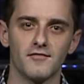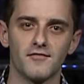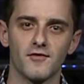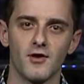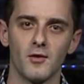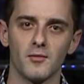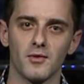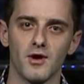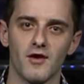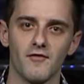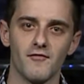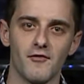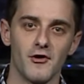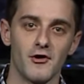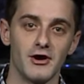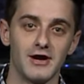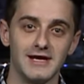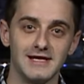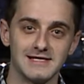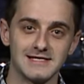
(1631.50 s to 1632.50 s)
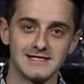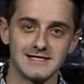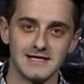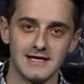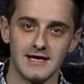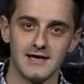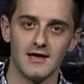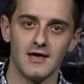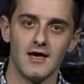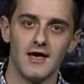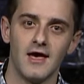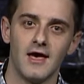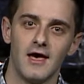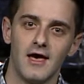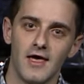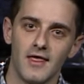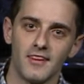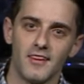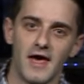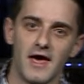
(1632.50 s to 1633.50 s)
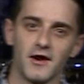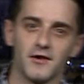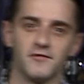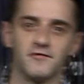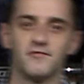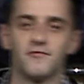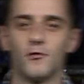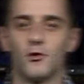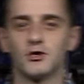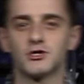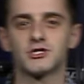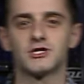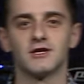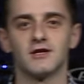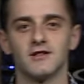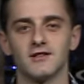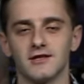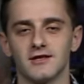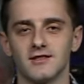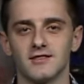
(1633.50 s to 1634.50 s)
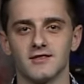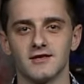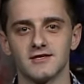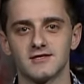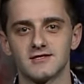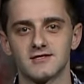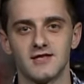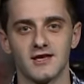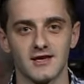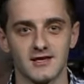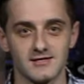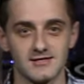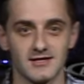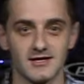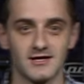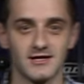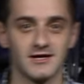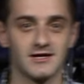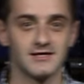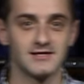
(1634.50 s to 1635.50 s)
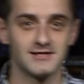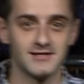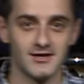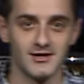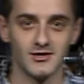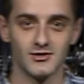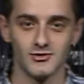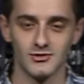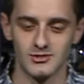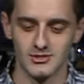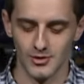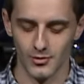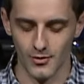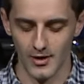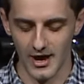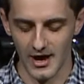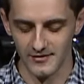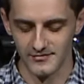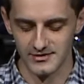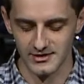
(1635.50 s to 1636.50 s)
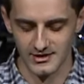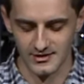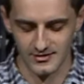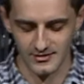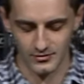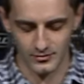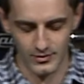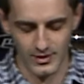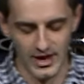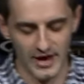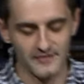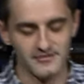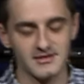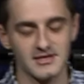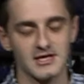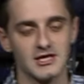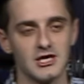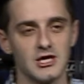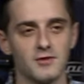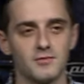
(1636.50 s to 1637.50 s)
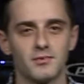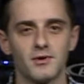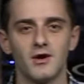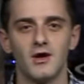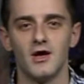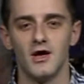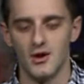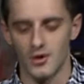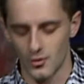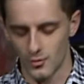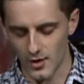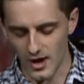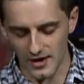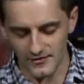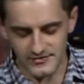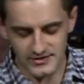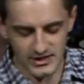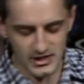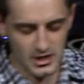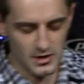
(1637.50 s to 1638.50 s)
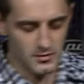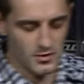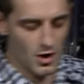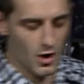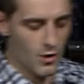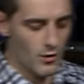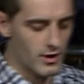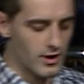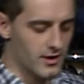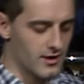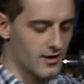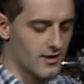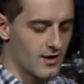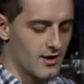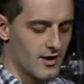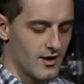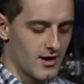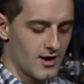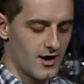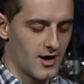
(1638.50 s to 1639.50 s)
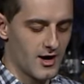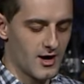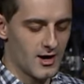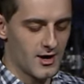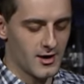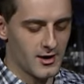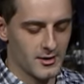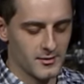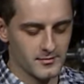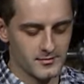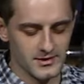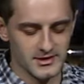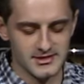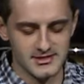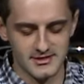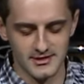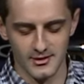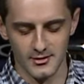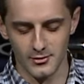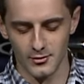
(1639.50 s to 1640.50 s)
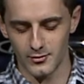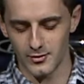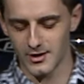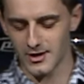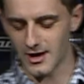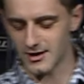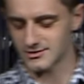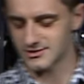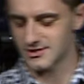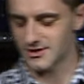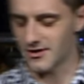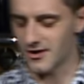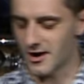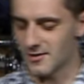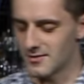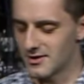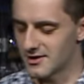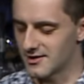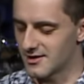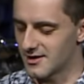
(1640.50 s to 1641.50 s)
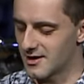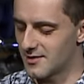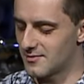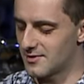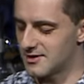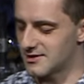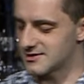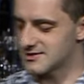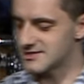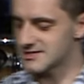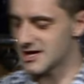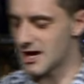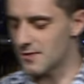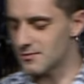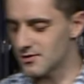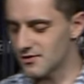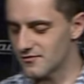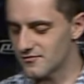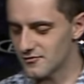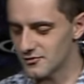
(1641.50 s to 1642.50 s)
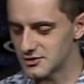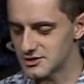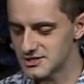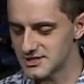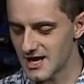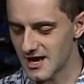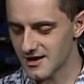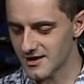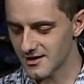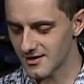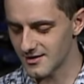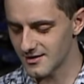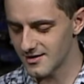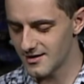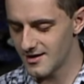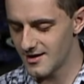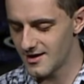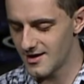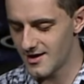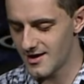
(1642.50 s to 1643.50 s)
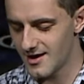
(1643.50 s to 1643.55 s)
from Governor Inslee that unfortunately this thing is gonna continue. So we have to keep going. Let's see who we got. Sorry, I'm gonna stop here for a second.